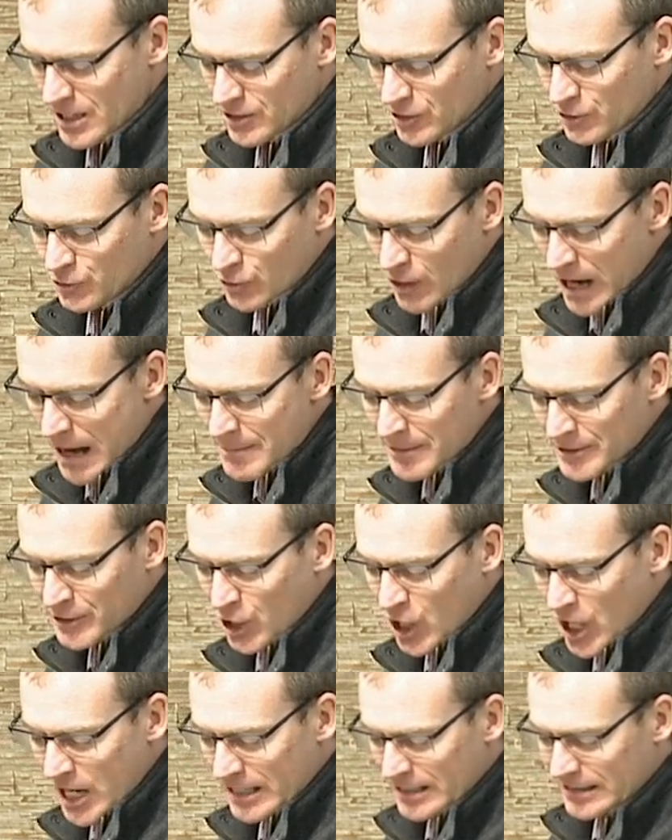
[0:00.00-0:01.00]
To
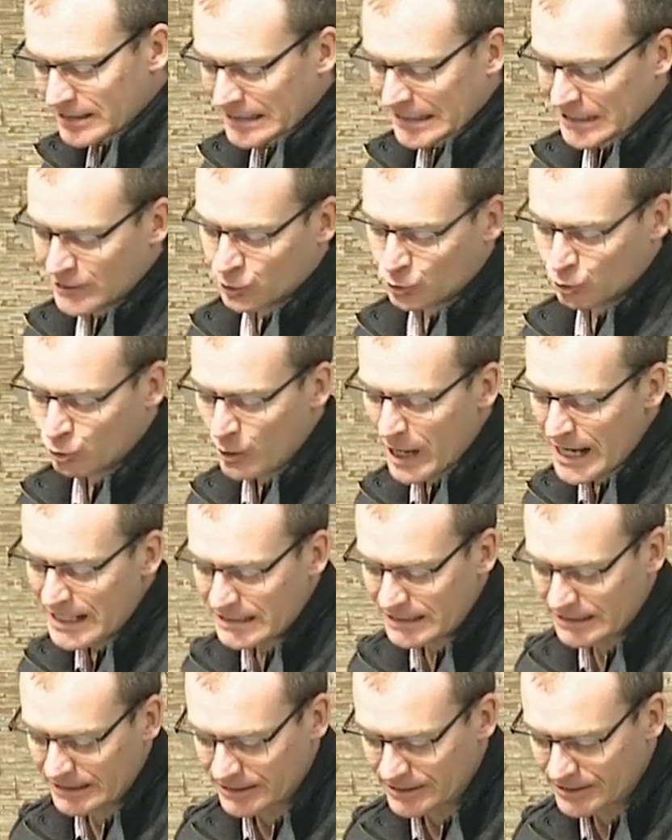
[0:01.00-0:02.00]
dramatize his
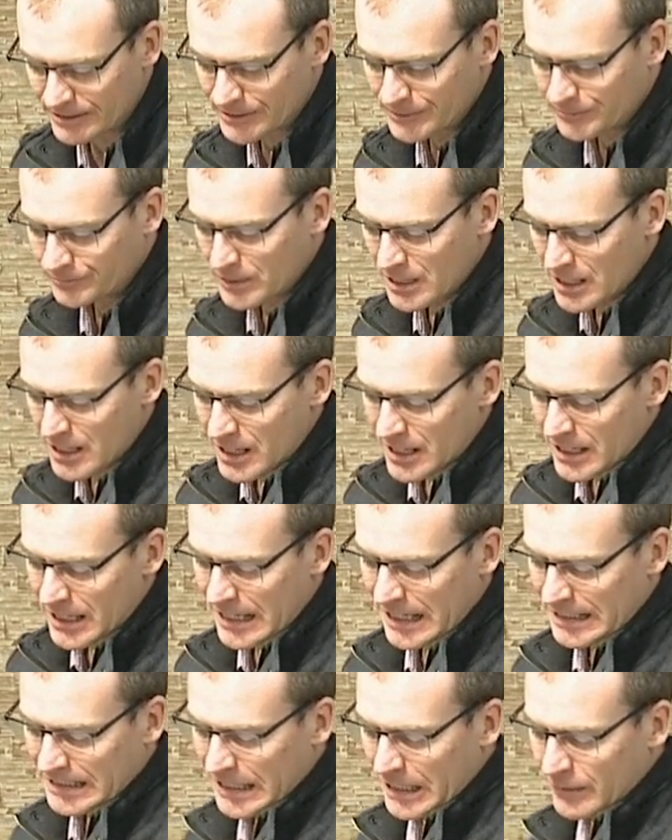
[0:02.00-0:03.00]
greatness,
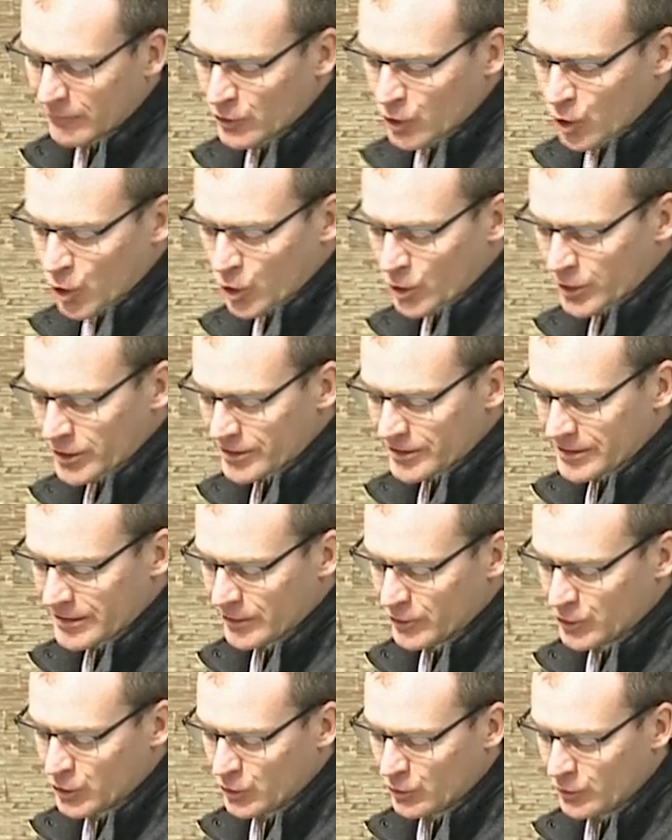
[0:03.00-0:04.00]
he had given orders
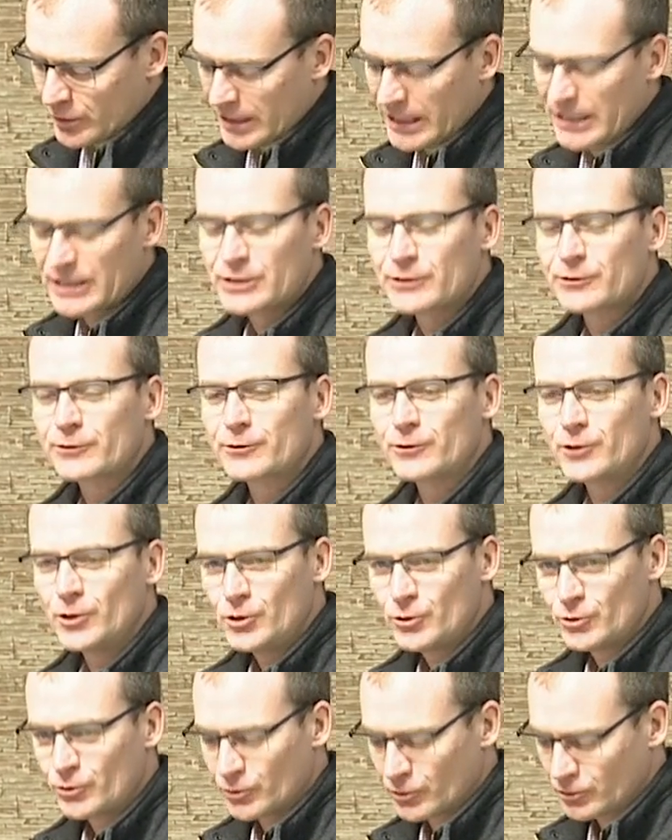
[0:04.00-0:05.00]
that during his
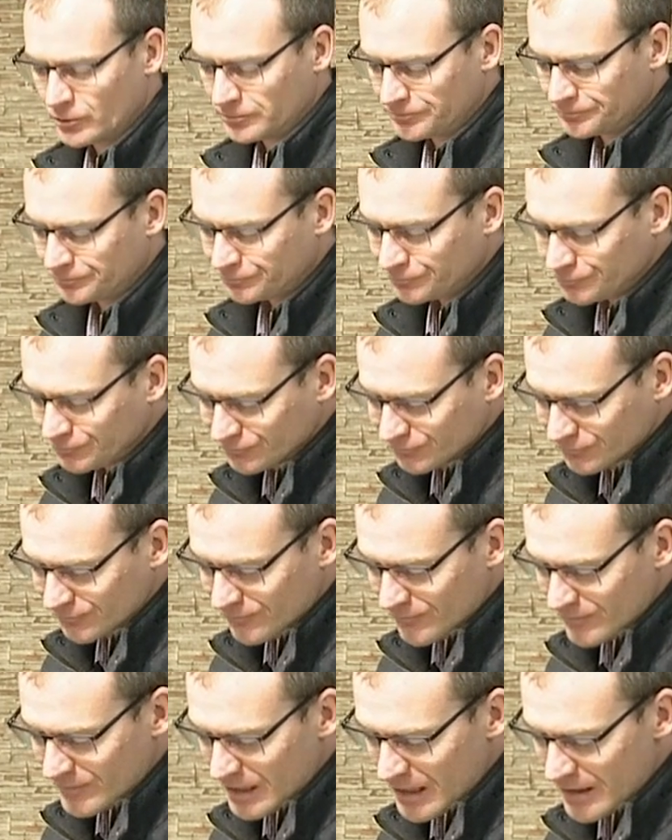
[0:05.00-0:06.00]
funeral,
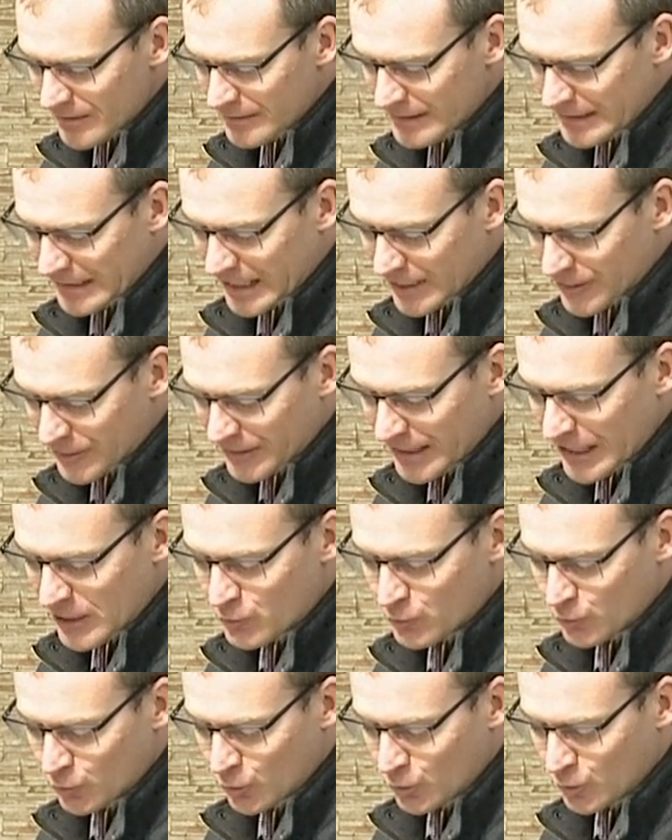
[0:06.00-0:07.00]
the
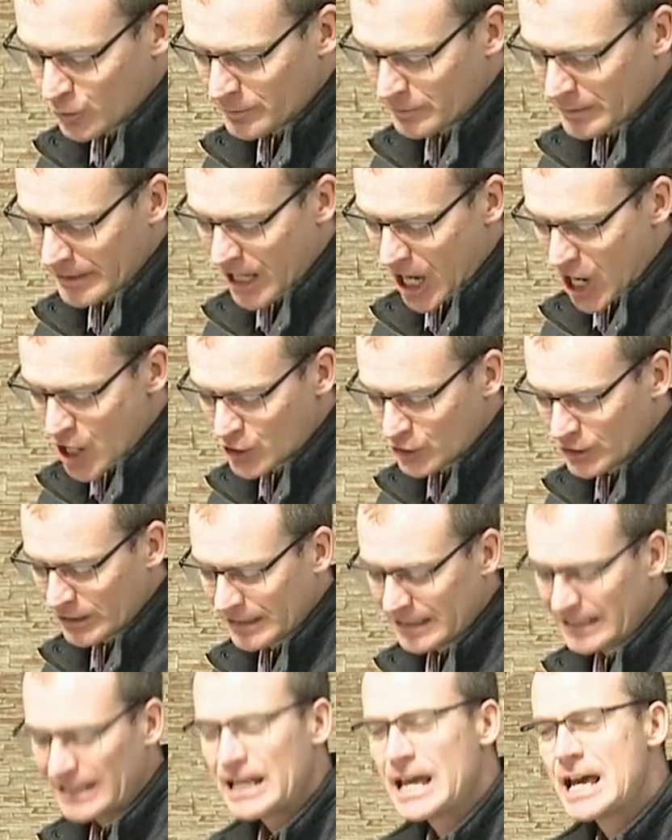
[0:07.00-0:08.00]
cathedral would be
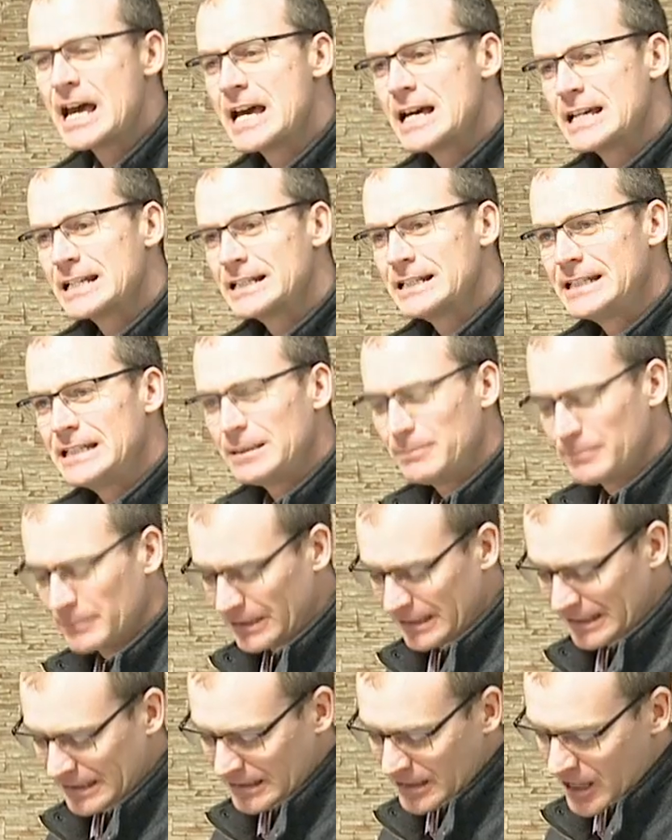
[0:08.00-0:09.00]
only
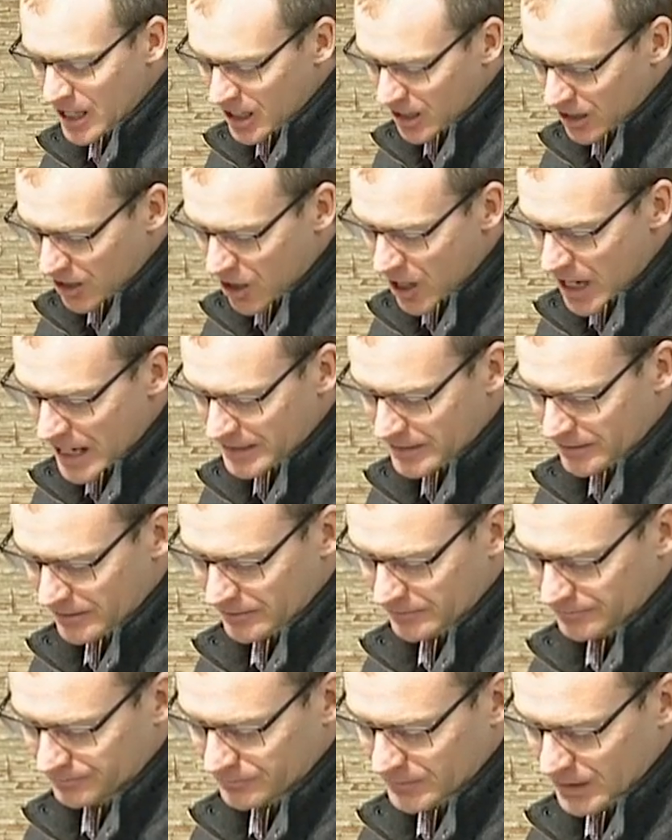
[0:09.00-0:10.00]
dimly
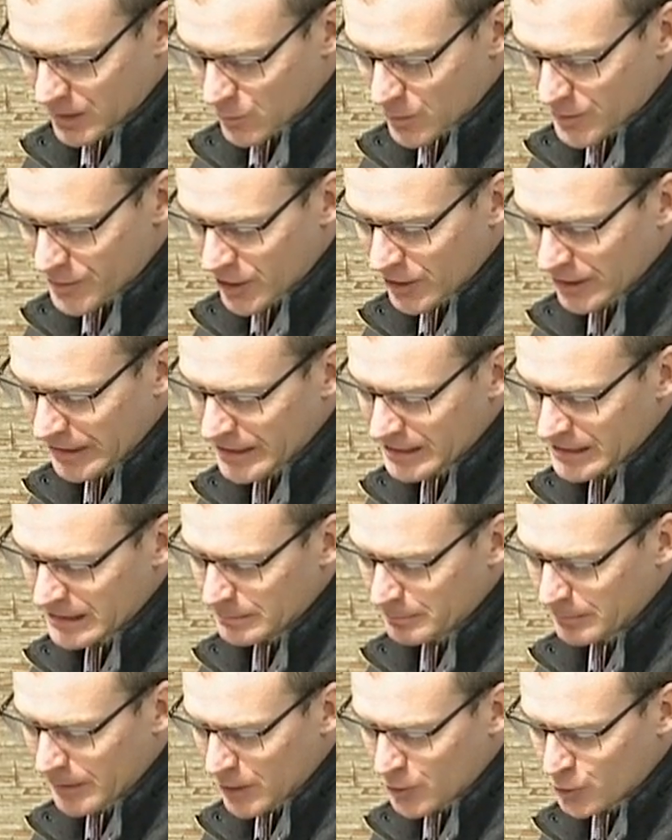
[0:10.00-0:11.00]
lighted, with only a
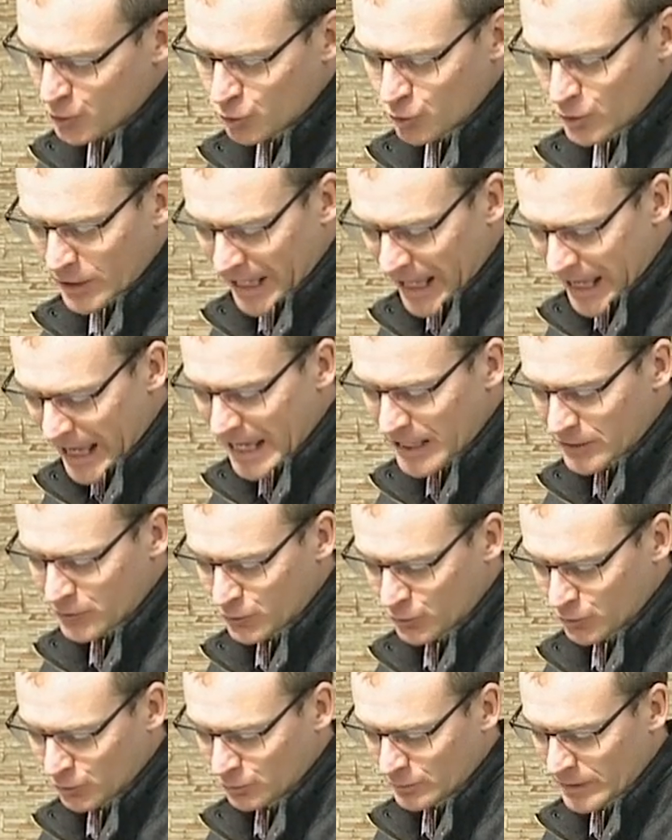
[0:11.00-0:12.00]
special
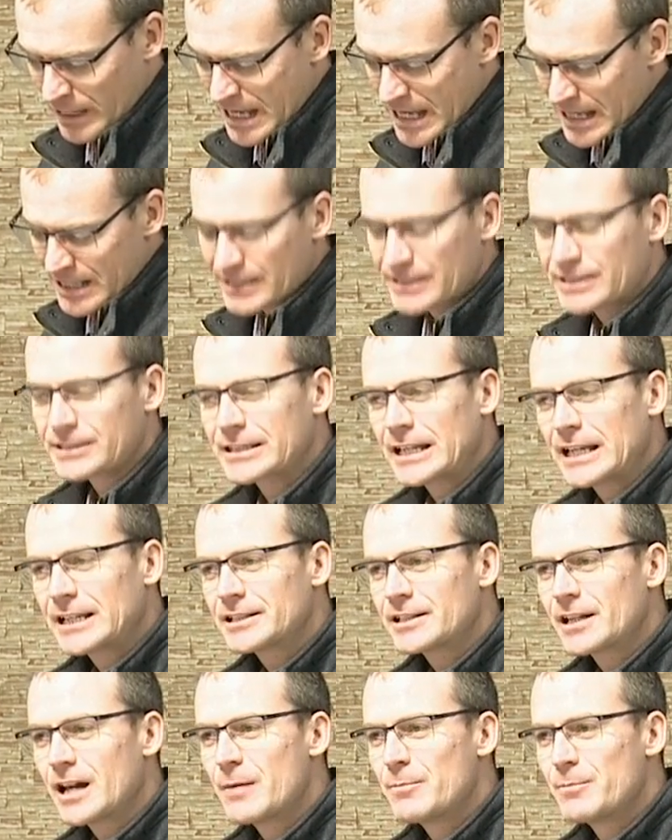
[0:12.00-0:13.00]
candle
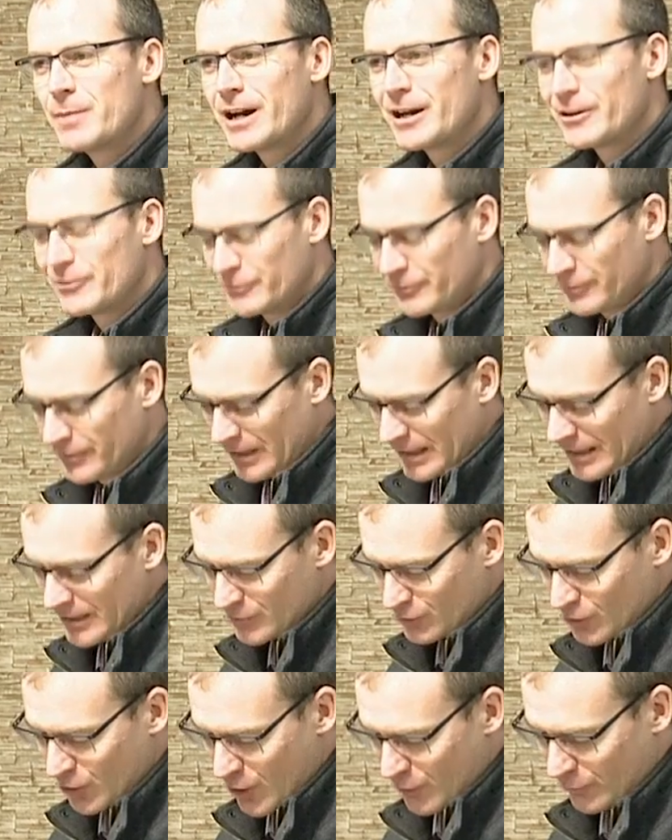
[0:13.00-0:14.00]
set above
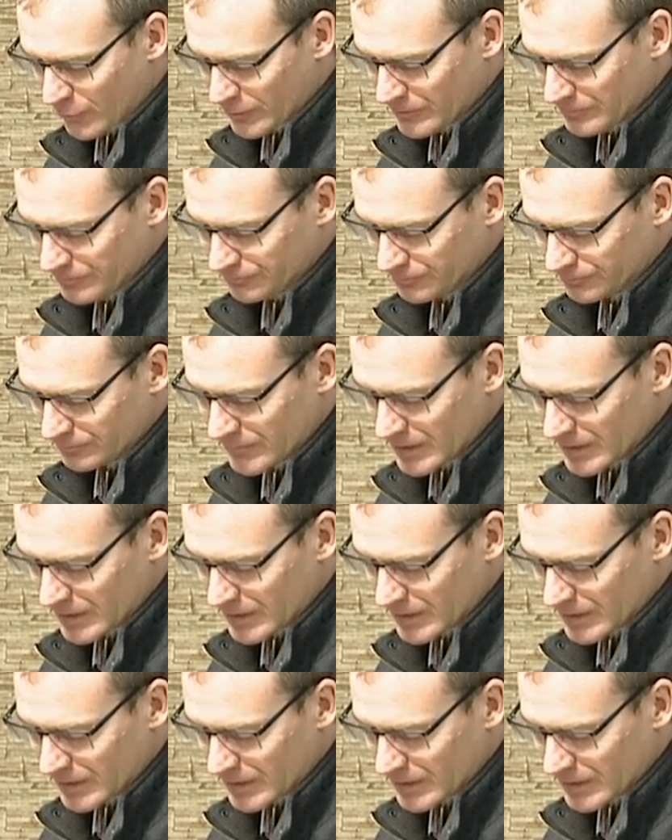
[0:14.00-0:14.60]
his coffin.